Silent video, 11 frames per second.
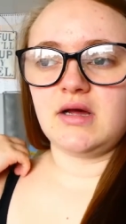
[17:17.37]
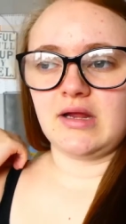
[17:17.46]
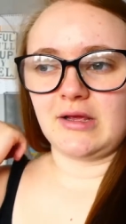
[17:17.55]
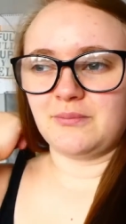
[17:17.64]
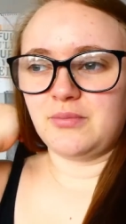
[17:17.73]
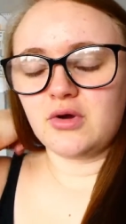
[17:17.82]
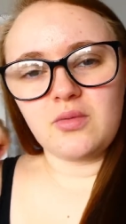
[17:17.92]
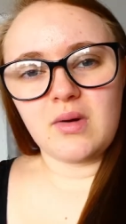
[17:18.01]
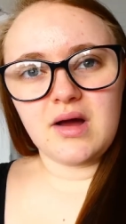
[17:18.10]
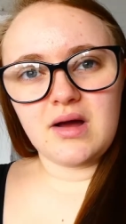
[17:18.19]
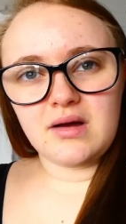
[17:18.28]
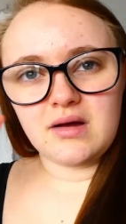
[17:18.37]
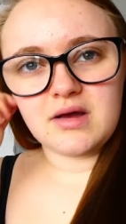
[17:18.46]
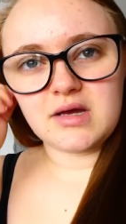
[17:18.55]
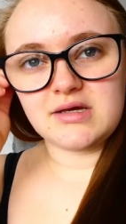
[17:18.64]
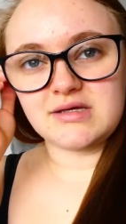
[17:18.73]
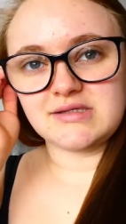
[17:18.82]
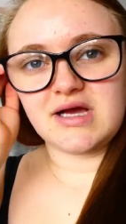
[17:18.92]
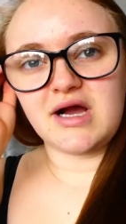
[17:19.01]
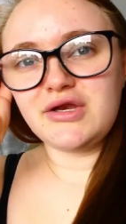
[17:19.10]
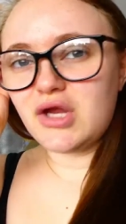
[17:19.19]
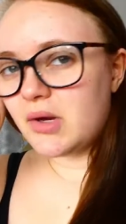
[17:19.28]
like book work because
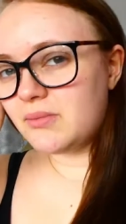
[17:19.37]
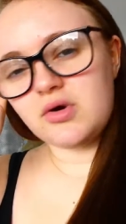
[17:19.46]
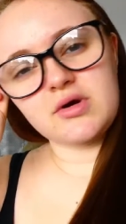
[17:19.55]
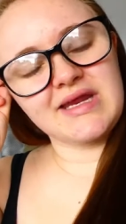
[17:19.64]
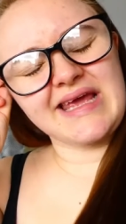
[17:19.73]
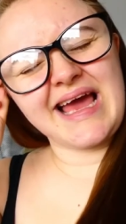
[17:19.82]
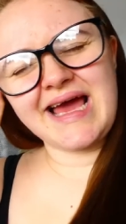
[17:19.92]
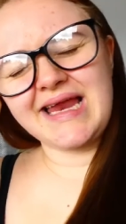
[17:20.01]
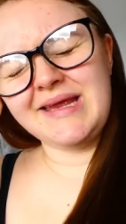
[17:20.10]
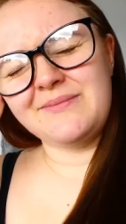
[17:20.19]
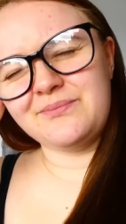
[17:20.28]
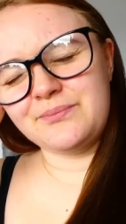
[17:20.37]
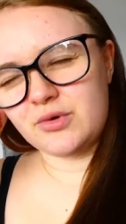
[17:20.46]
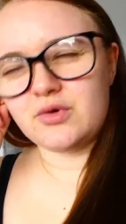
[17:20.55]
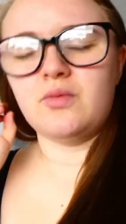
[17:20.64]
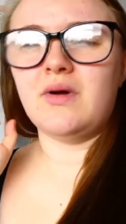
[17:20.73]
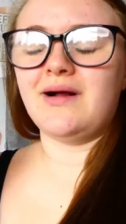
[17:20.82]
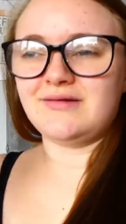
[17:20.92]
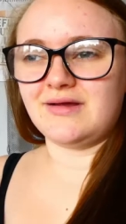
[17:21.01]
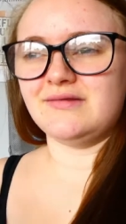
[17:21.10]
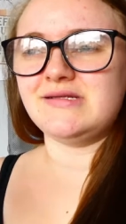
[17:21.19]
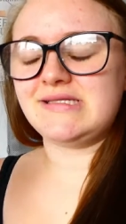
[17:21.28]
I know I'm not going to get any book work
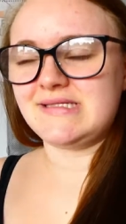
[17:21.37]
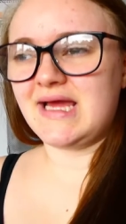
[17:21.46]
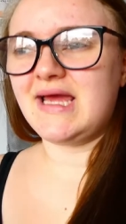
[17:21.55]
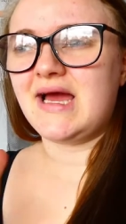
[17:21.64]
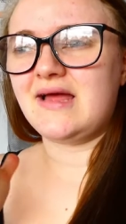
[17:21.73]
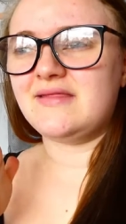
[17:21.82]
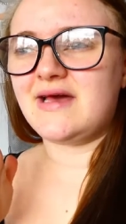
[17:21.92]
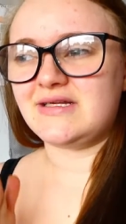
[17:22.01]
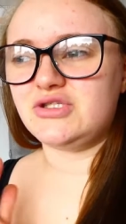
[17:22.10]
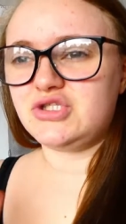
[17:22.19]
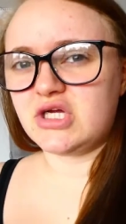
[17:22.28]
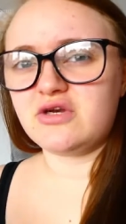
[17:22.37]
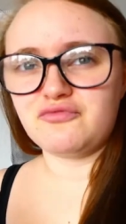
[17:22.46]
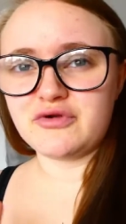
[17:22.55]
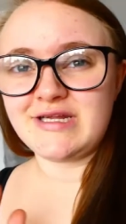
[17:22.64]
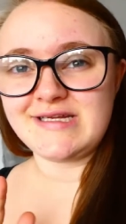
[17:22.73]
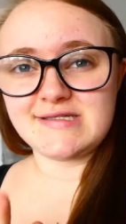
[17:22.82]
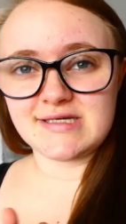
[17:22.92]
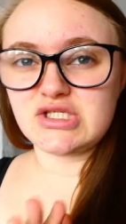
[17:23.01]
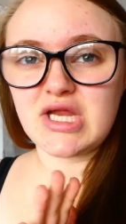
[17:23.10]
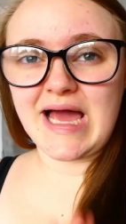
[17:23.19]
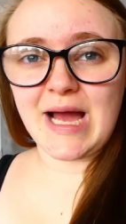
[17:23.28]
done today and that generally
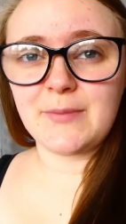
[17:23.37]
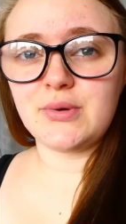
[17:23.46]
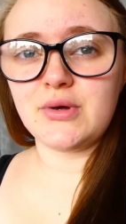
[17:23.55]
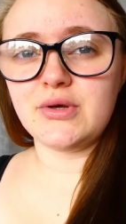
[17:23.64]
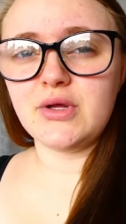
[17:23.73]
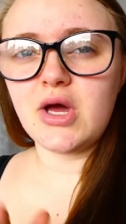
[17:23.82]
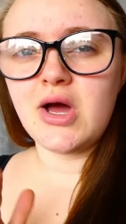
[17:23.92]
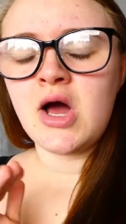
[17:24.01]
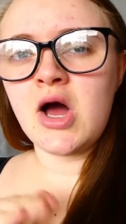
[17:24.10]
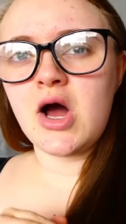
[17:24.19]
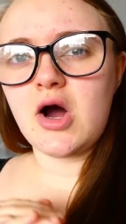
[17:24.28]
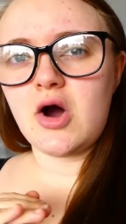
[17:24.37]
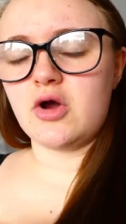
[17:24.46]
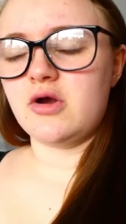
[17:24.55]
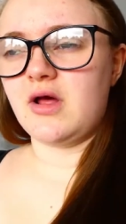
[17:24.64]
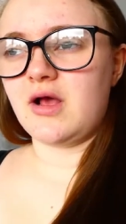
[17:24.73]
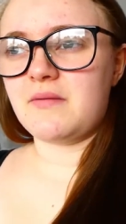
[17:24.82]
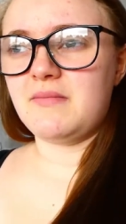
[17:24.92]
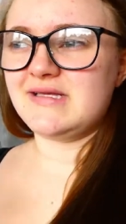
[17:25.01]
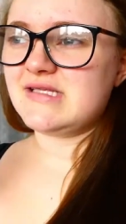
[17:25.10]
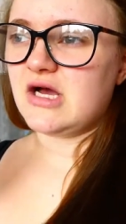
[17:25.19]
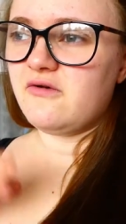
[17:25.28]
doesn't happen on like my
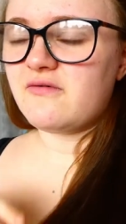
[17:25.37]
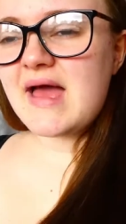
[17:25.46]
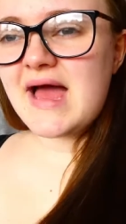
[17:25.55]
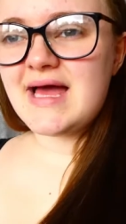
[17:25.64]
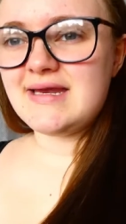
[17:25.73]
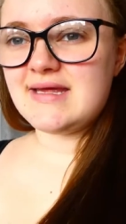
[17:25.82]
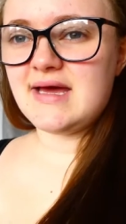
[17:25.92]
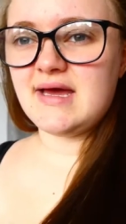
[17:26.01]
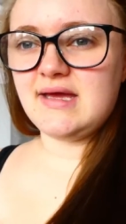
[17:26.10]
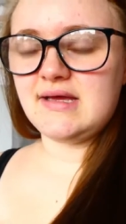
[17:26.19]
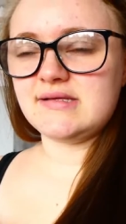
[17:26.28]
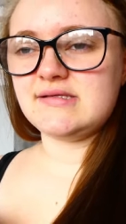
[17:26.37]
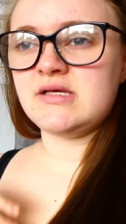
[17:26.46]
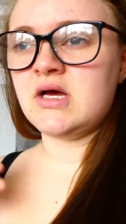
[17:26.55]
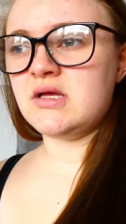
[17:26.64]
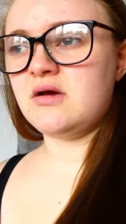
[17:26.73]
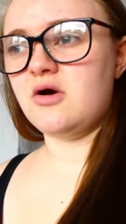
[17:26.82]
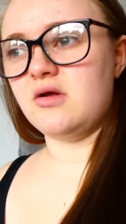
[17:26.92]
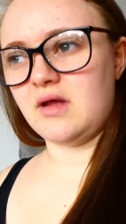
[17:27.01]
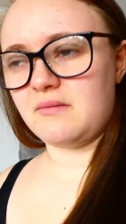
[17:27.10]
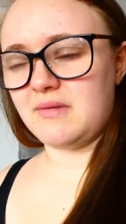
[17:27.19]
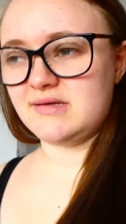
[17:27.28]
self-care days on
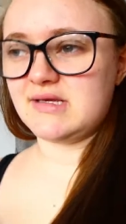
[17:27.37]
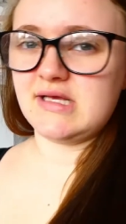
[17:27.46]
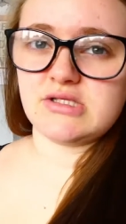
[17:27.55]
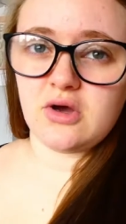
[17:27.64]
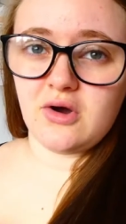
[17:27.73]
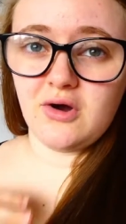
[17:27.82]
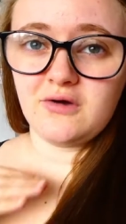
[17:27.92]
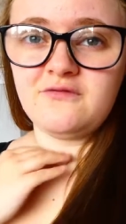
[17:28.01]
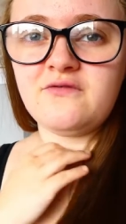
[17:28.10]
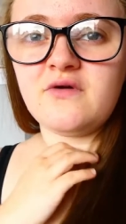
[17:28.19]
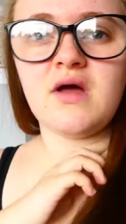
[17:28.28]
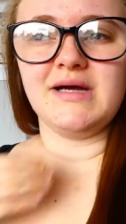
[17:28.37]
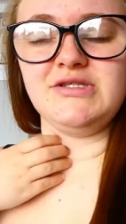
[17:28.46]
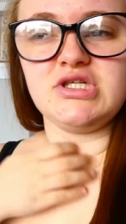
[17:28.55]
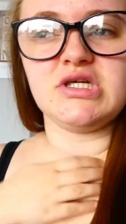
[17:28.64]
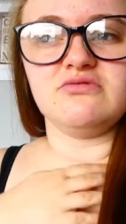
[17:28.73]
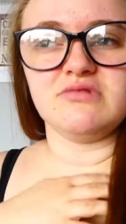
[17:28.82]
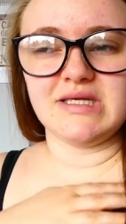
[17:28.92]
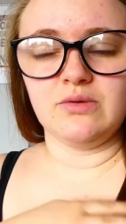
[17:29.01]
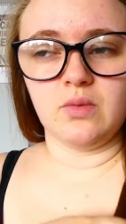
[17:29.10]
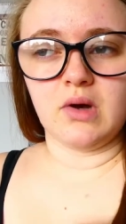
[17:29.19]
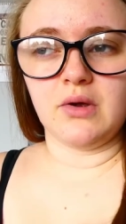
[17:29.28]
like my days off I
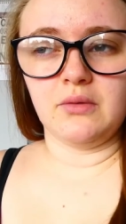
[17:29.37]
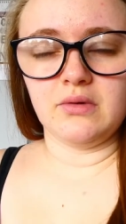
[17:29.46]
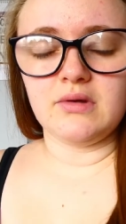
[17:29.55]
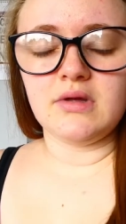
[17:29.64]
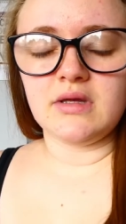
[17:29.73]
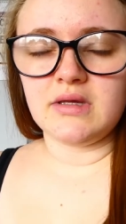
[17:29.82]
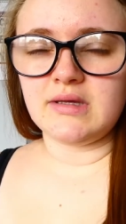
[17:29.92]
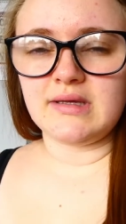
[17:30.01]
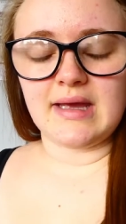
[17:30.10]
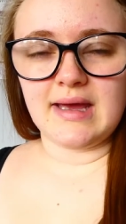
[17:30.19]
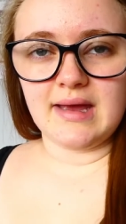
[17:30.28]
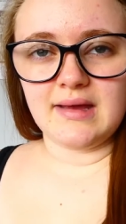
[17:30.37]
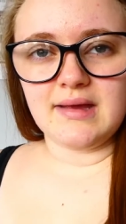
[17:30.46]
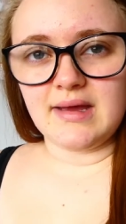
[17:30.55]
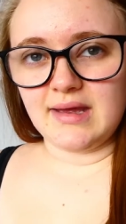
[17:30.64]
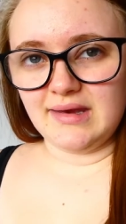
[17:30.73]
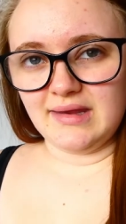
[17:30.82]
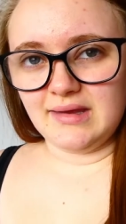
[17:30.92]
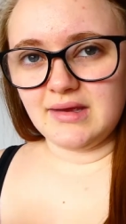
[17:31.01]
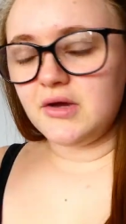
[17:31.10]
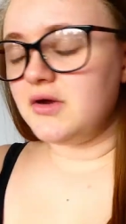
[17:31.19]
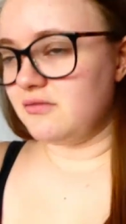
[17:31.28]
generally won't get any
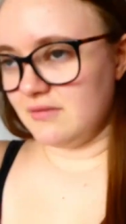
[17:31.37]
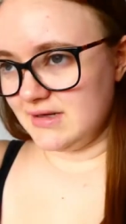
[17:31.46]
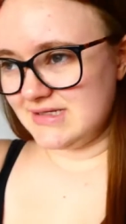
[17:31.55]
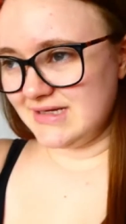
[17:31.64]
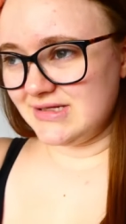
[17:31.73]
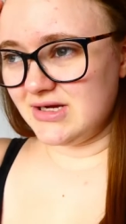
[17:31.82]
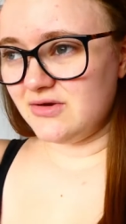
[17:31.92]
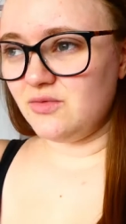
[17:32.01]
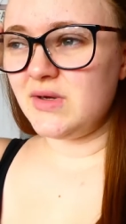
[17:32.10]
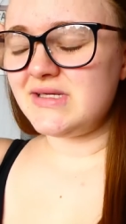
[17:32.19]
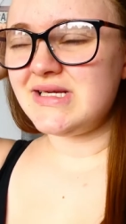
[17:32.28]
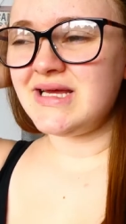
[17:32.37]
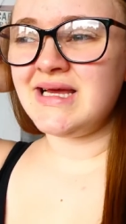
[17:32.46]
writing done which